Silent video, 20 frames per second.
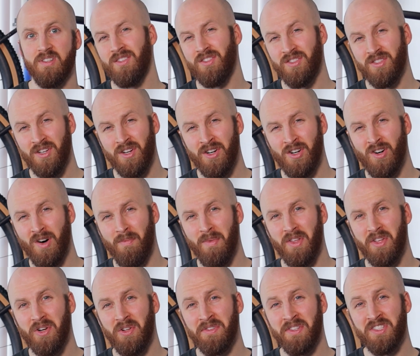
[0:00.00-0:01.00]
so I'm a
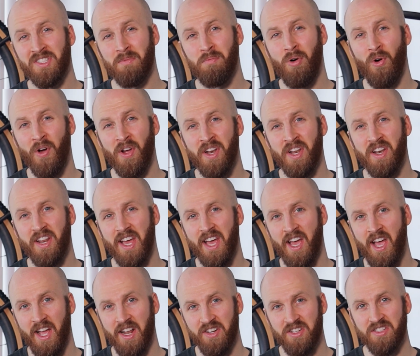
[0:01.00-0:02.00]
little disappointed
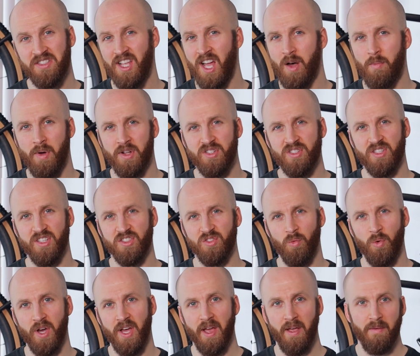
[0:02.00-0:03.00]
at just how much these
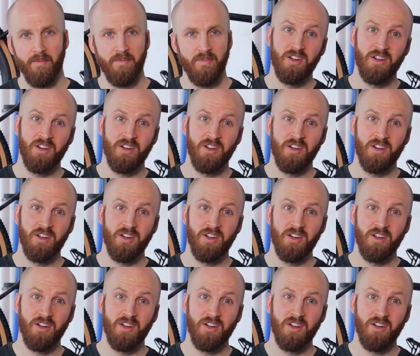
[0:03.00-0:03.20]
weigh.